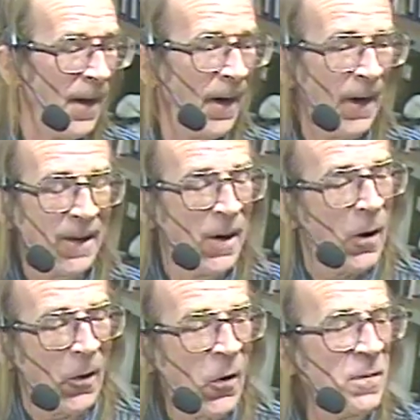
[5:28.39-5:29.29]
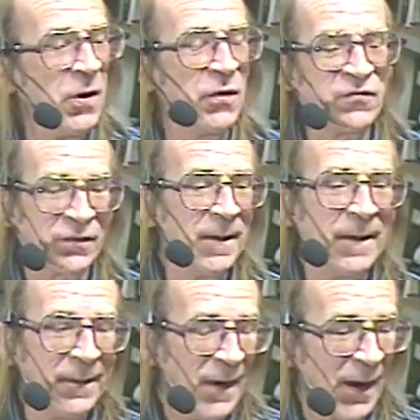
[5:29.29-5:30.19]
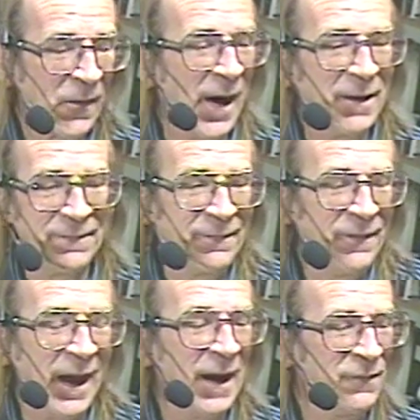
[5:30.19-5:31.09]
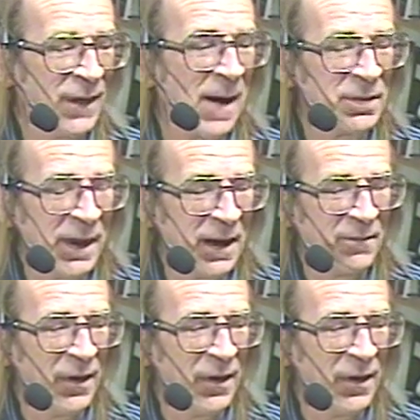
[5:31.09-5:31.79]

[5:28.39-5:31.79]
A home unit's not quite that complicated,